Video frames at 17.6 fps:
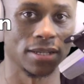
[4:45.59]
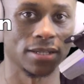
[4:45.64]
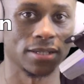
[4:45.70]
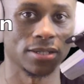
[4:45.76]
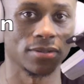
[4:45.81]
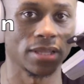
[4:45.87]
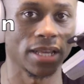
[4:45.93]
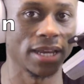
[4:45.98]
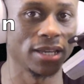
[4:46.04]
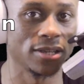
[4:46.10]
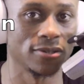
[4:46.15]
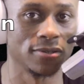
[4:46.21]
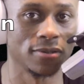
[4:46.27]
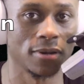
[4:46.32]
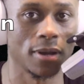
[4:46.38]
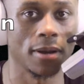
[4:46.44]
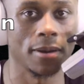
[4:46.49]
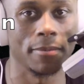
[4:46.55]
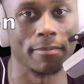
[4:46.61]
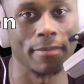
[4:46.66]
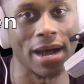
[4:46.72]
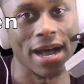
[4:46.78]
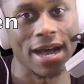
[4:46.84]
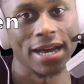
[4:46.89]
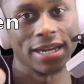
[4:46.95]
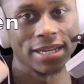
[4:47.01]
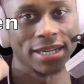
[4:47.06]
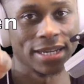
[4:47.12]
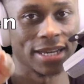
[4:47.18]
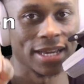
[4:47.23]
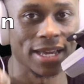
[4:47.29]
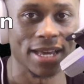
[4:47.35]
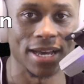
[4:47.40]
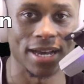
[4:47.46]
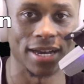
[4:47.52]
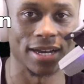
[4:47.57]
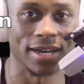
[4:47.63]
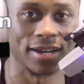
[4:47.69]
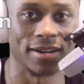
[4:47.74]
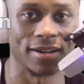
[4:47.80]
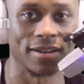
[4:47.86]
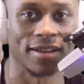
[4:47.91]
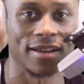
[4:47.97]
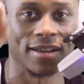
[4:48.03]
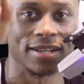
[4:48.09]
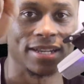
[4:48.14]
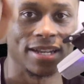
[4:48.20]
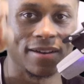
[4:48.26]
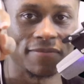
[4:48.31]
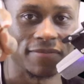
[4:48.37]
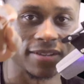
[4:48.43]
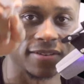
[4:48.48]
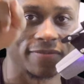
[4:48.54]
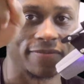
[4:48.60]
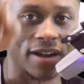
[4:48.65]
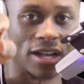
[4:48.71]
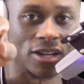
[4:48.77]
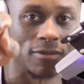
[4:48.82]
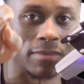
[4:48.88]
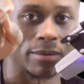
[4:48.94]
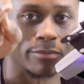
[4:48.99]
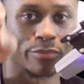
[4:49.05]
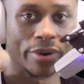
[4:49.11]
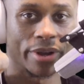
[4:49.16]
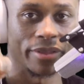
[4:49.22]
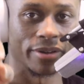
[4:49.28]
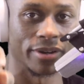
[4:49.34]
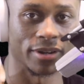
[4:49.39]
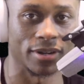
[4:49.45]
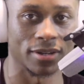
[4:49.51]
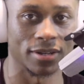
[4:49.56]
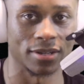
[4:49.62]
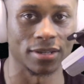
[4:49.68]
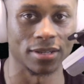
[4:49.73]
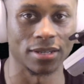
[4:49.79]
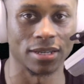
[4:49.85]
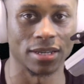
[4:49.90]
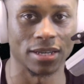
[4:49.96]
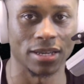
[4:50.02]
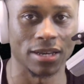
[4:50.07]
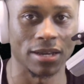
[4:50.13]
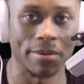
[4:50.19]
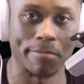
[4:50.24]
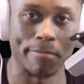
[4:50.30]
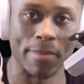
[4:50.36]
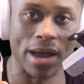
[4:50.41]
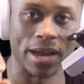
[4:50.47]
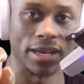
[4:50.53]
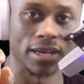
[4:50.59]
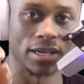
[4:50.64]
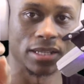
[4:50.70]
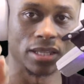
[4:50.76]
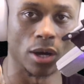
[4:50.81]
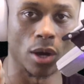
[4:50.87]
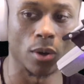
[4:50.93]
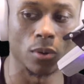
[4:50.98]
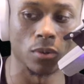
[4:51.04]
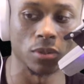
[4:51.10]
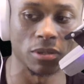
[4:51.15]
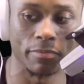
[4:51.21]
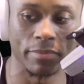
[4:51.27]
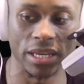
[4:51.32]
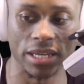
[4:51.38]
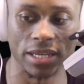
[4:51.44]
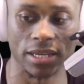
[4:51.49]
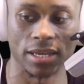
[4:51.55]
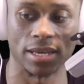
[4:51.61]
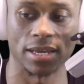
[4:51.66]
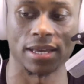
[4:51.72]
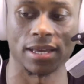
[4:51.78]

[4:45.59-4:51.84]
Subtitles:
So thank you, Mahadi. Definitely follow my brother, the old me,